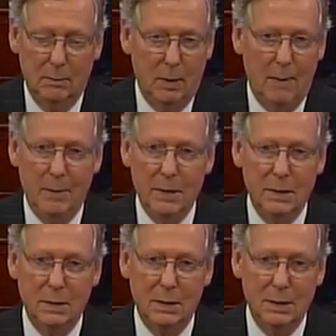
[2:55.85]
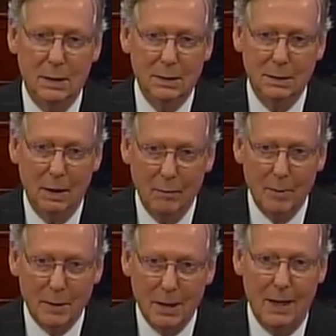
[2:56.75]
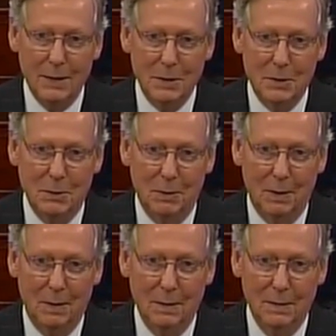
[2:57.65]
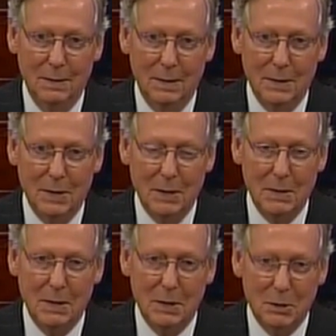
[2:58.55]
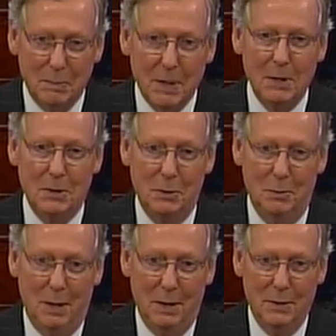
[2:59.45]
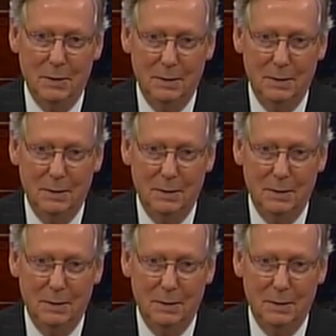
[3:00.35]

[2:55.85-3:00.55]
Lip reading: problem isn't that government taxes too little, it's that it spends too much.